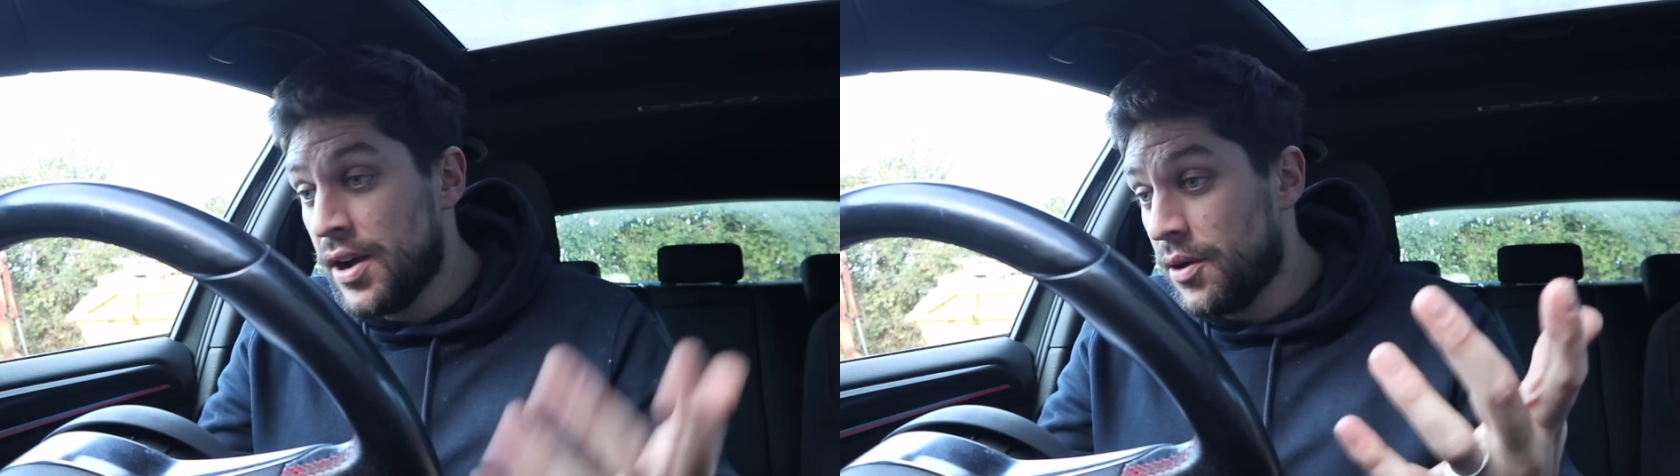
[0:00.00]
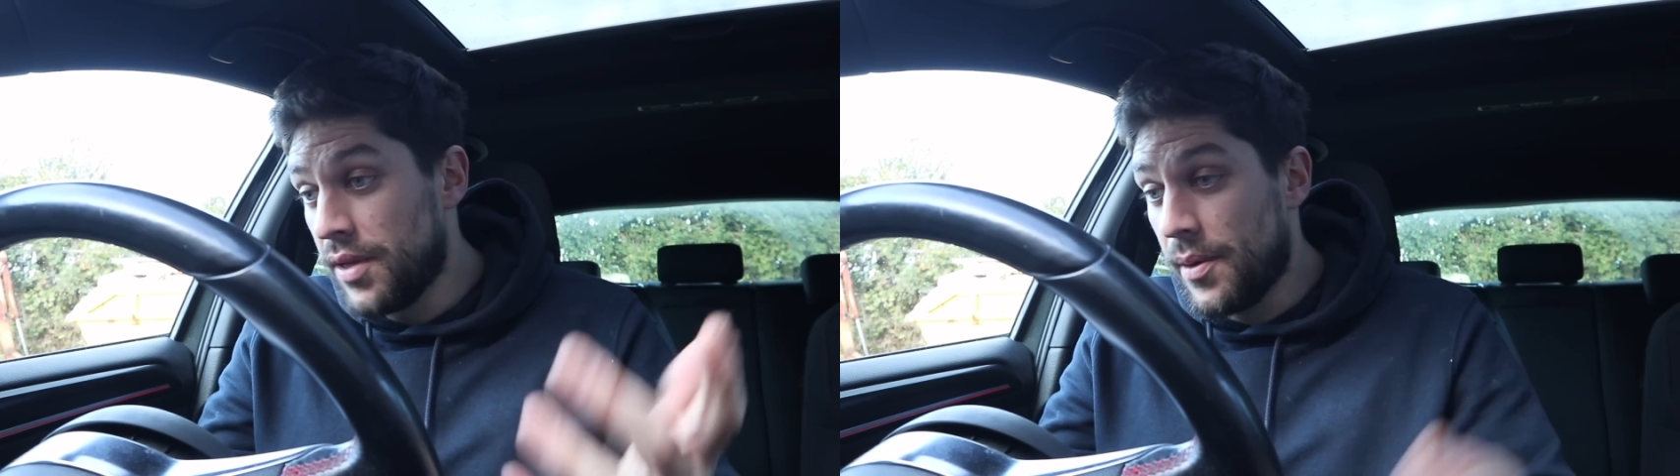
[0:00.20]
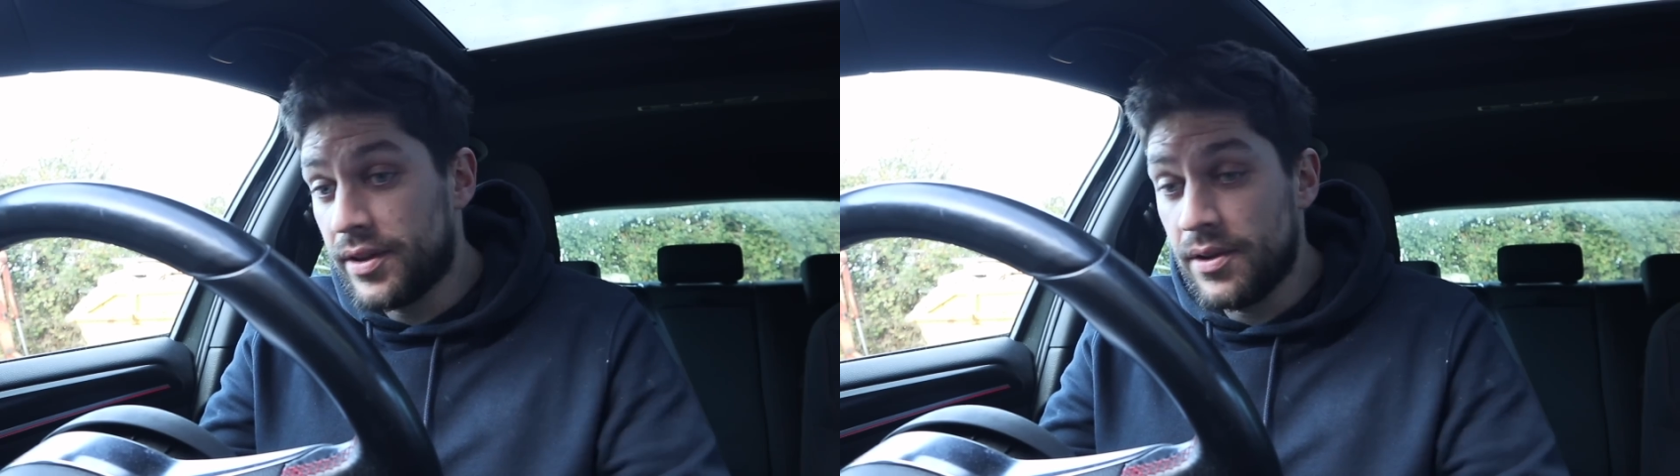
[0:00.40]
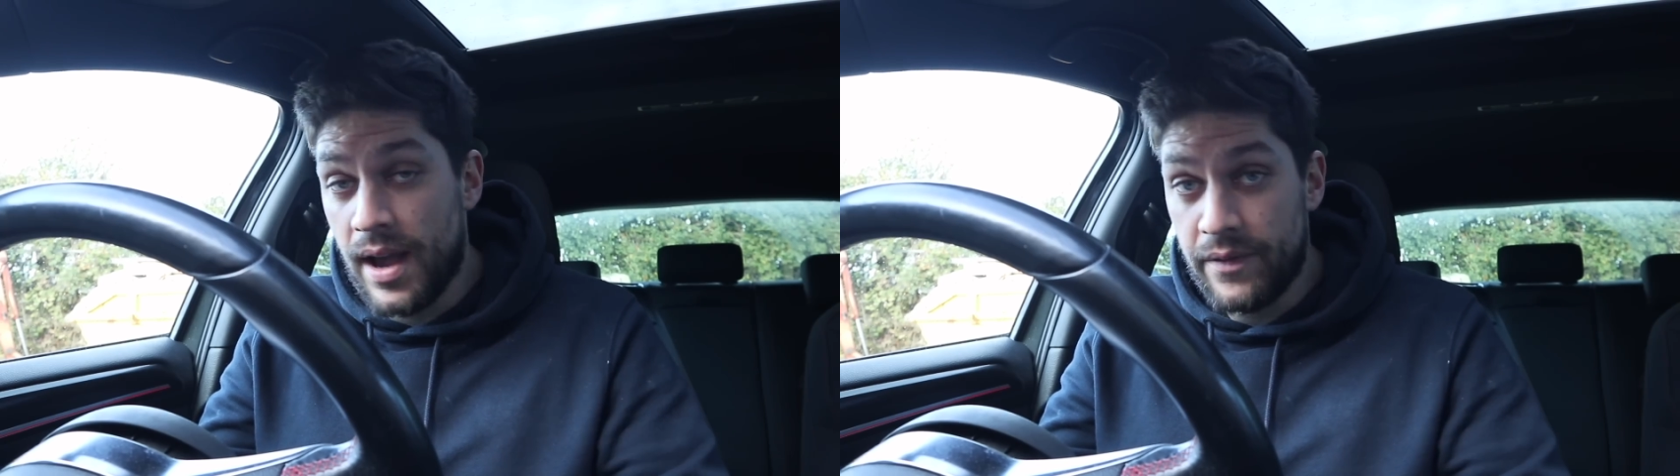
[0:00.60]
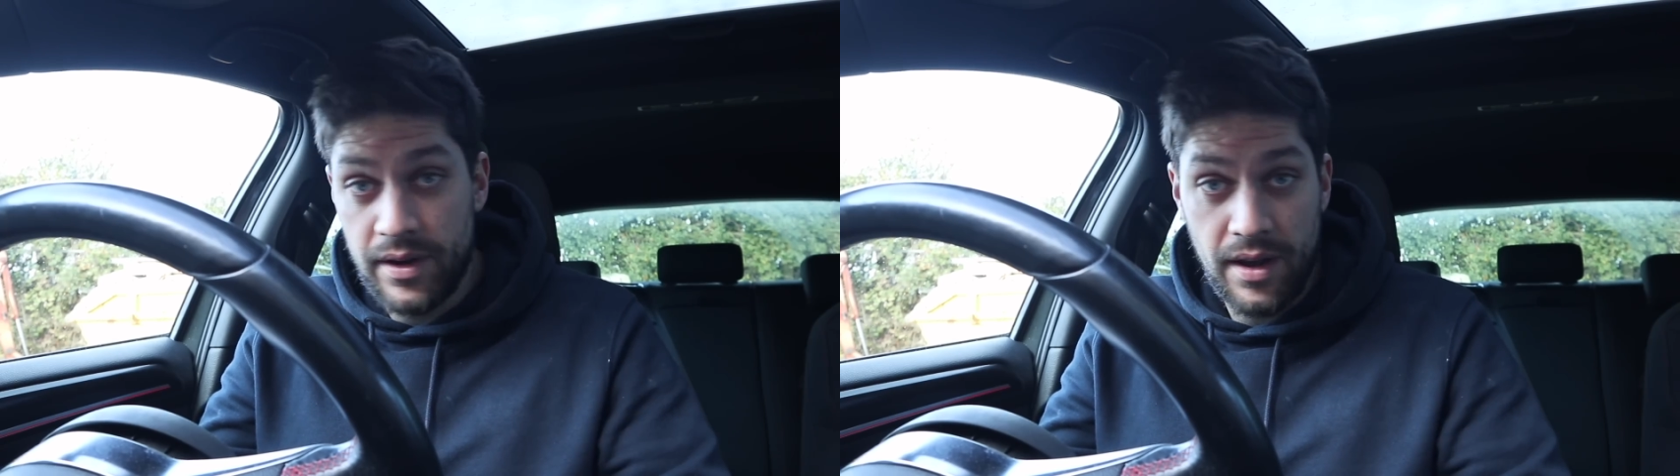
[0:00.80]
Although I do
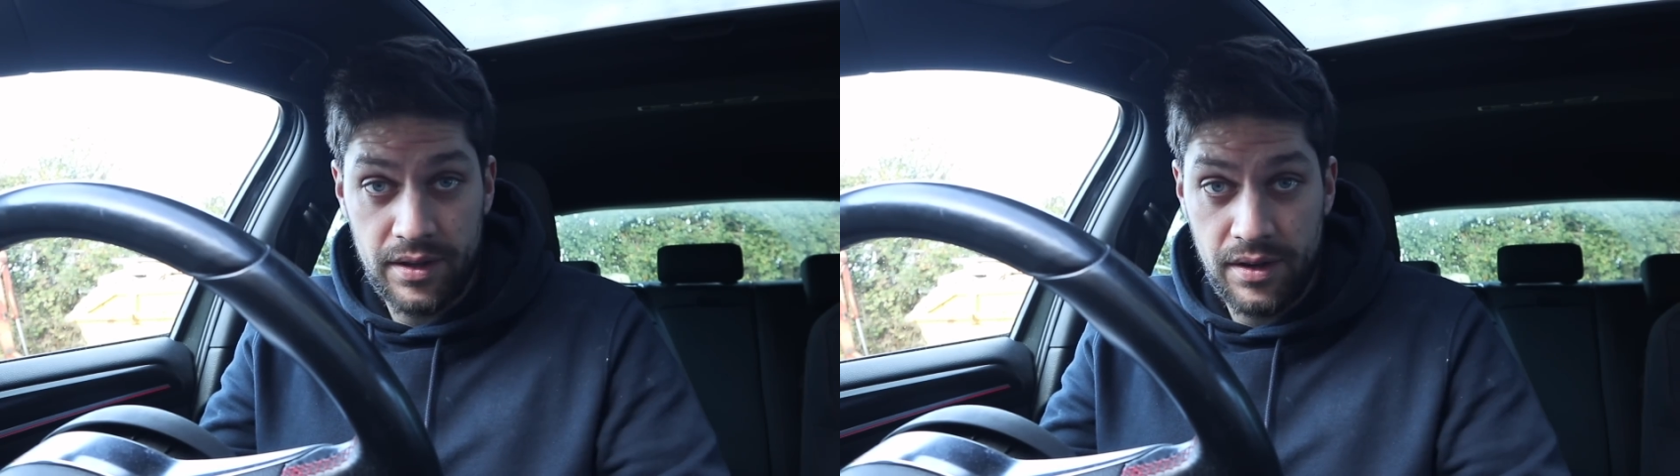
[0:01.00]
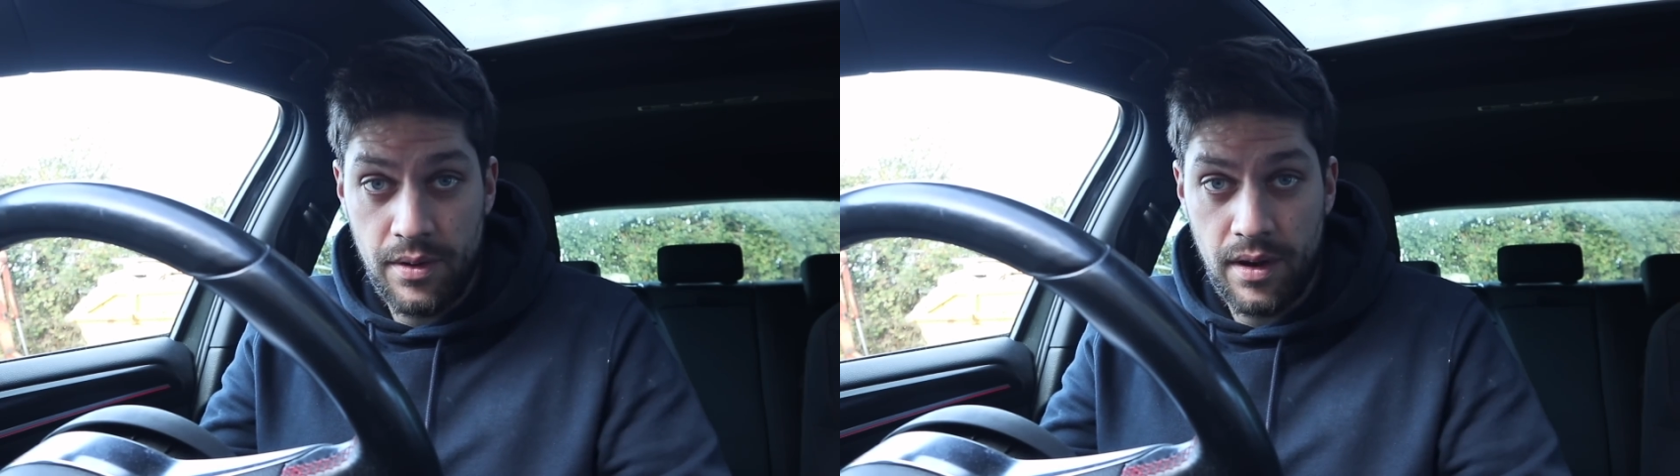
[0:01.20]
have a nice new